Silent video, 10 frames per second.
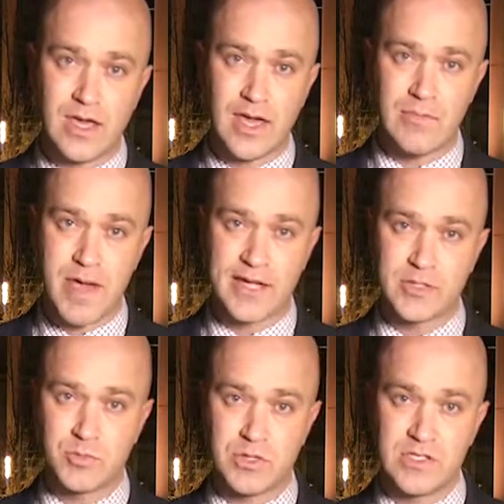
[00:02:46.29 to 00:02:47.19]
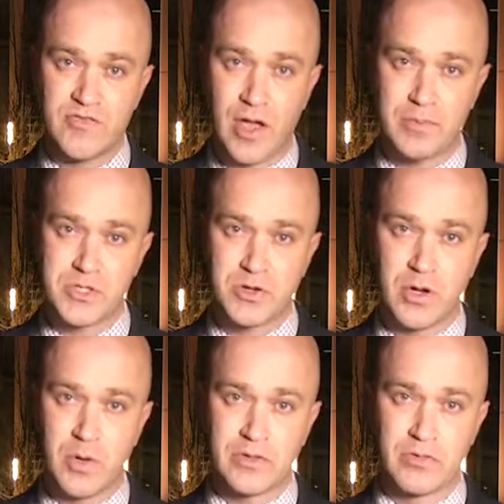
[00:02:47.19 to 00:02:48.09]
Can't imagine what these families are
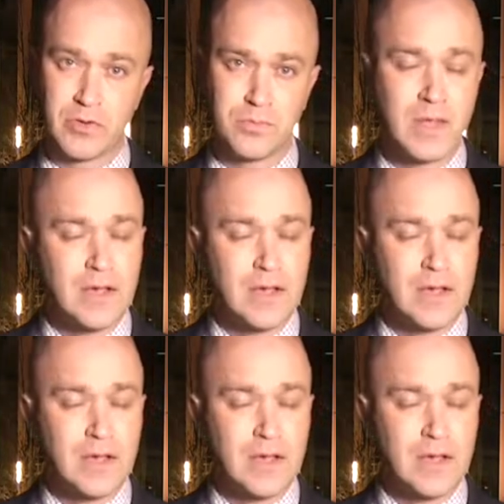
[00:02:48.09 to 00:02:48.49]
going through.